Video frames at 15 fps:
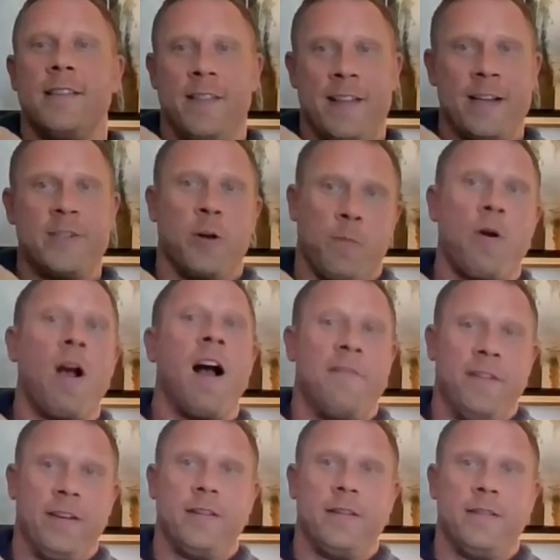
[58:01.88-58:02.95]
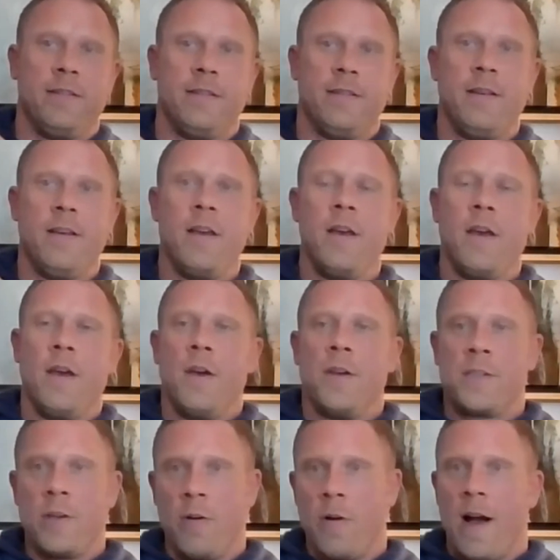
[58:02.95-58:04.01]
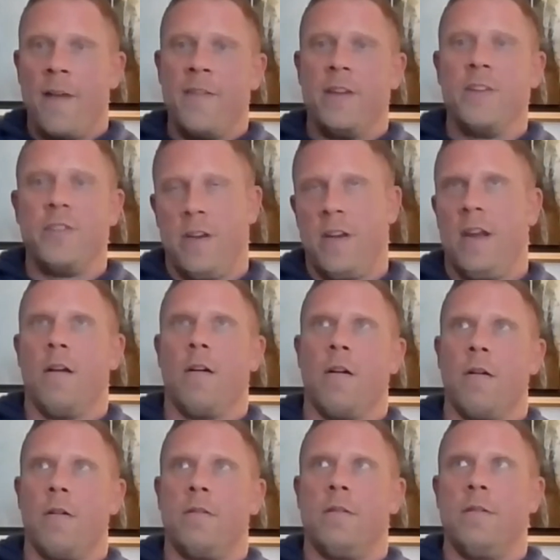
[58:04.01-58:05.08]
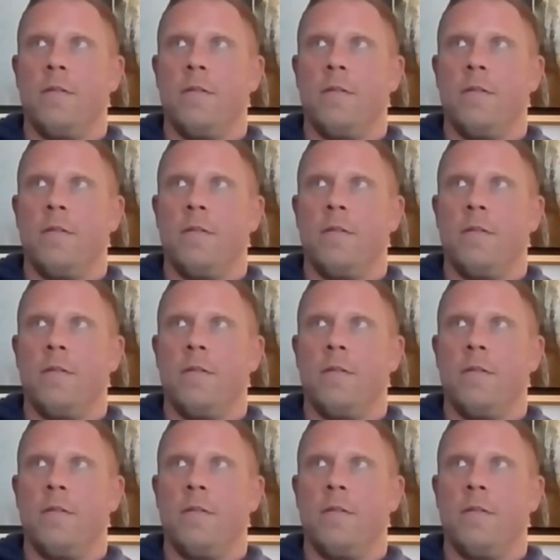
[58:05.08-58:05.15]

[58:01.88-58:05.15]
then that's your profit. So I've engineered